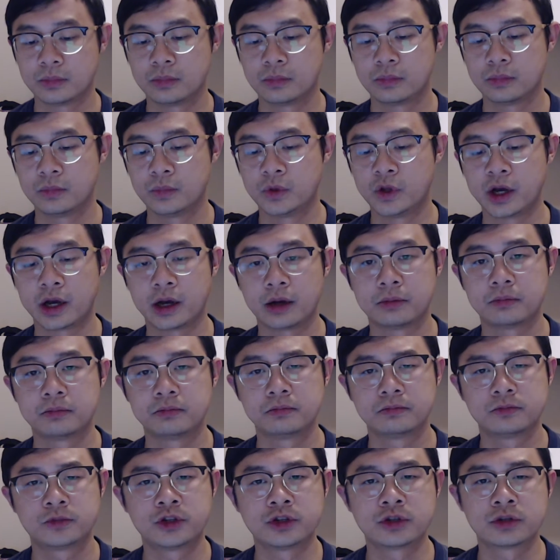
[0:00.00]
Yeah,
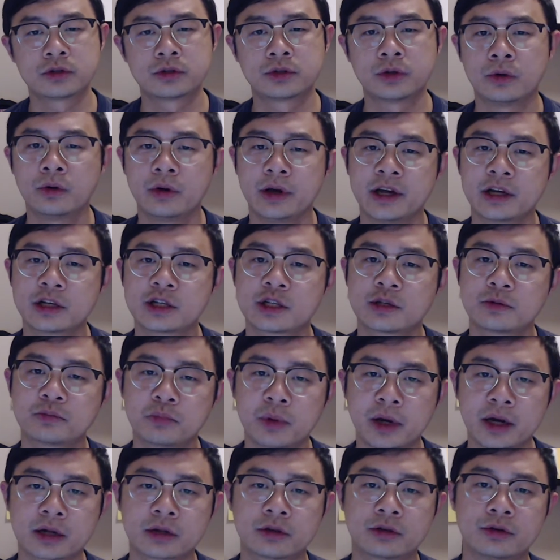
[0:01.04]
just don't
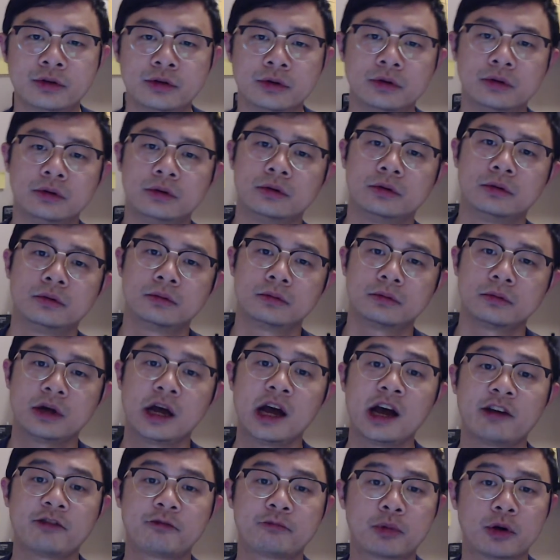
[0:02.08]
expect to
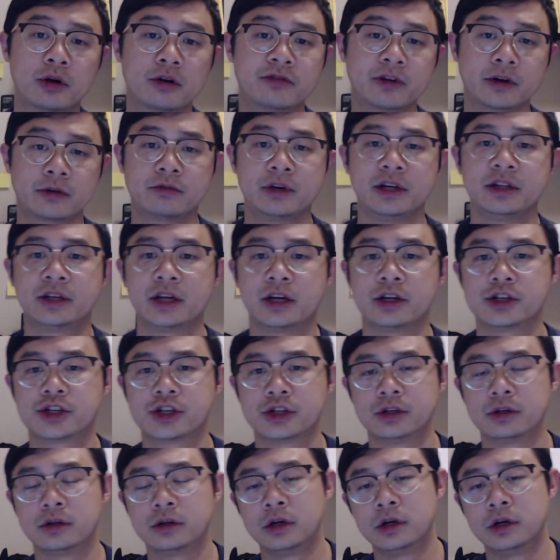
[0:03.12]
have perfect retention